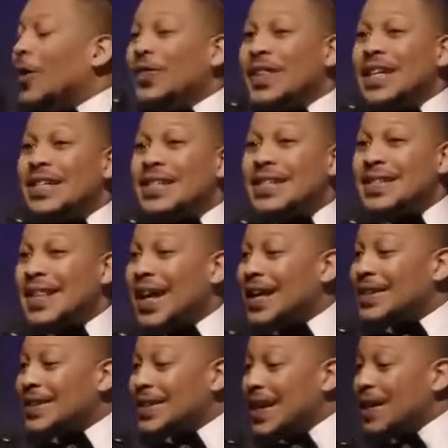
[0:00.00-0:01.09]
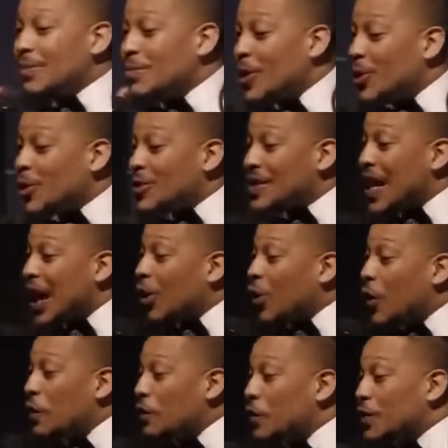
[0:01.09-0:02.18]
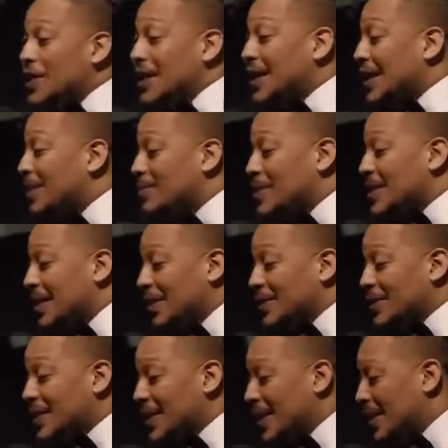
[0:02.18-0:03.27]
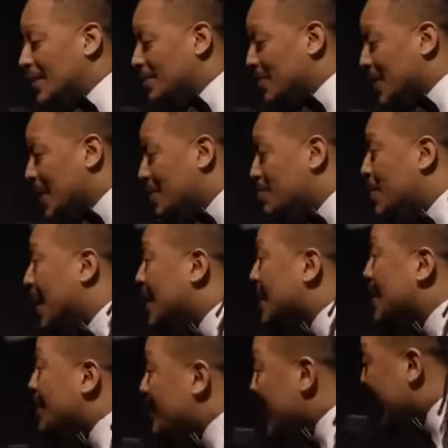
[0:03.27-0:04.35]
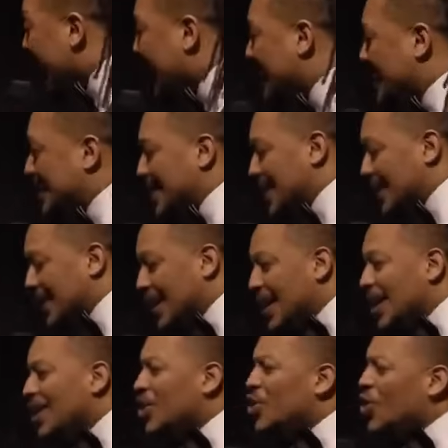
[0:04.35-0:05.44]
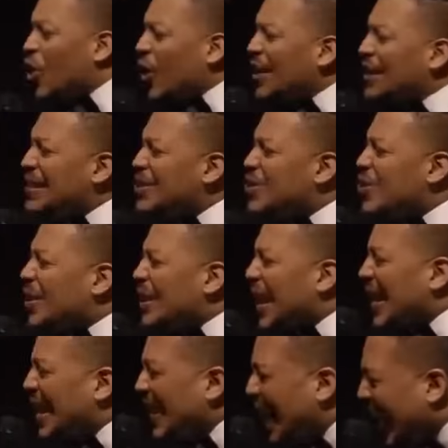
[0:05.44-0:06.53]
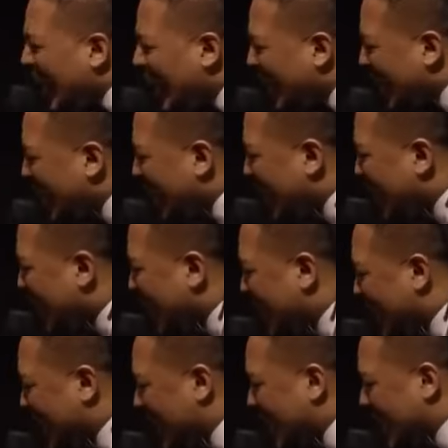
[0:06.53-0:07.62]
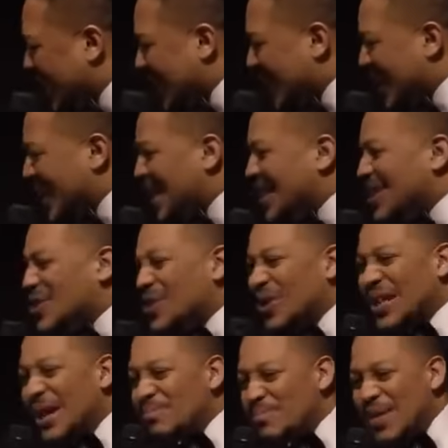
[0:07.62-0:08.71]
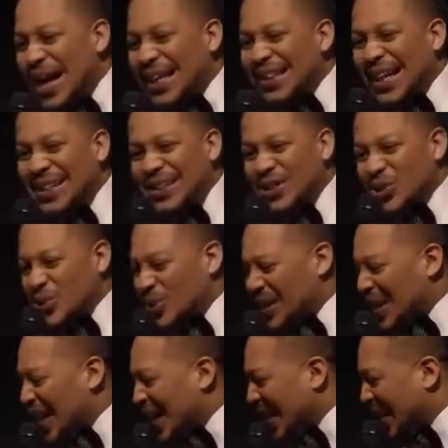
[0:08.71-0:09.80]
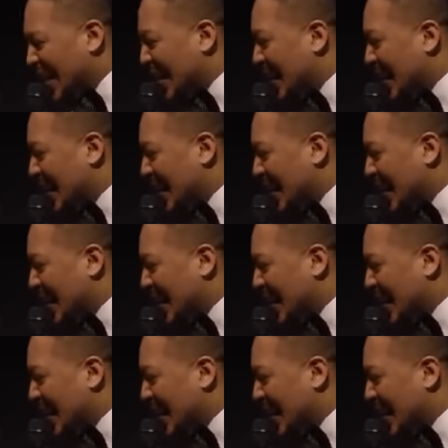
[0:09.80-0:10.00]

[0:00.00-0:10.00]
this they are saying because they are comforting themselves. But in reality, God is not a liar. He's not a man that he should lie.